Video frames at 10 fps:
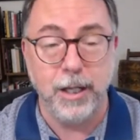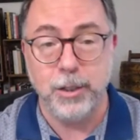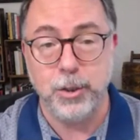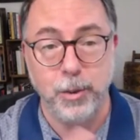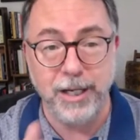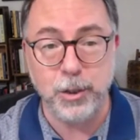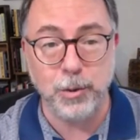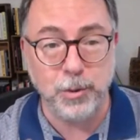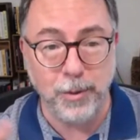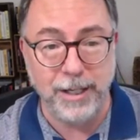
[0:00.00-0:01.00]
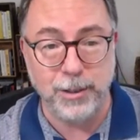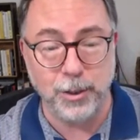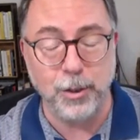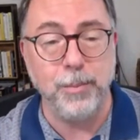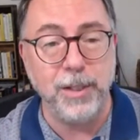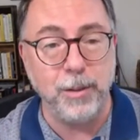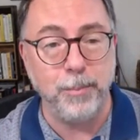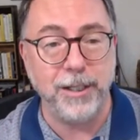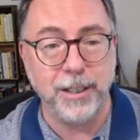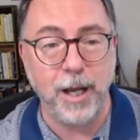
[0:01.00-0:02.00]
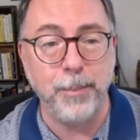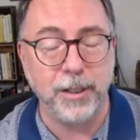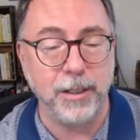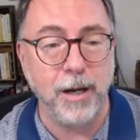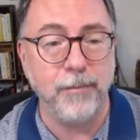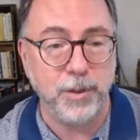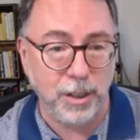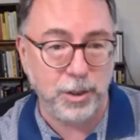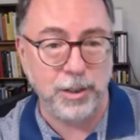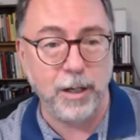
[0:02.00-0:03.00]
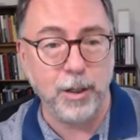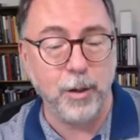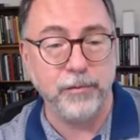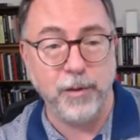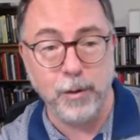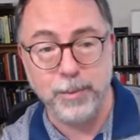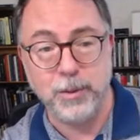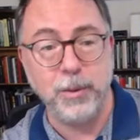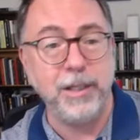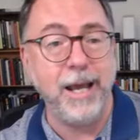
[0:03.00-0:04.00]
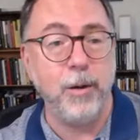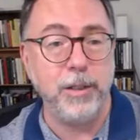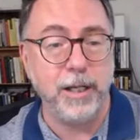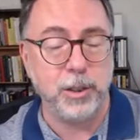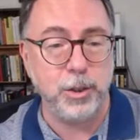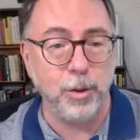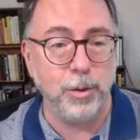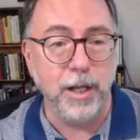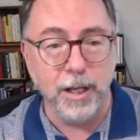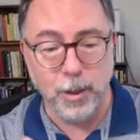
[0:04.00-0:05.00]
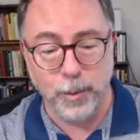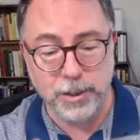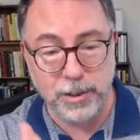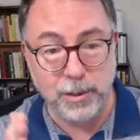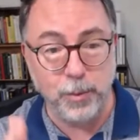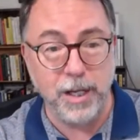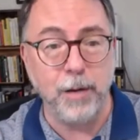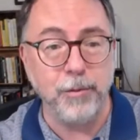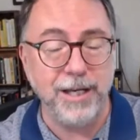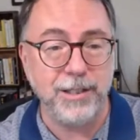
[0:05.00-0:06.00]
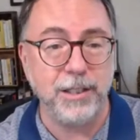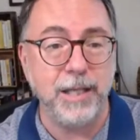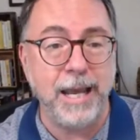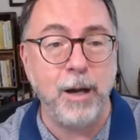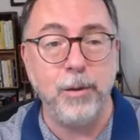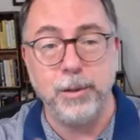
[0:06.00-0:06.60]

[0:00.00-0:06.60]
So interest rates are going to be the big topic of conversation now going forward between now and next June, which is that we're not raising now.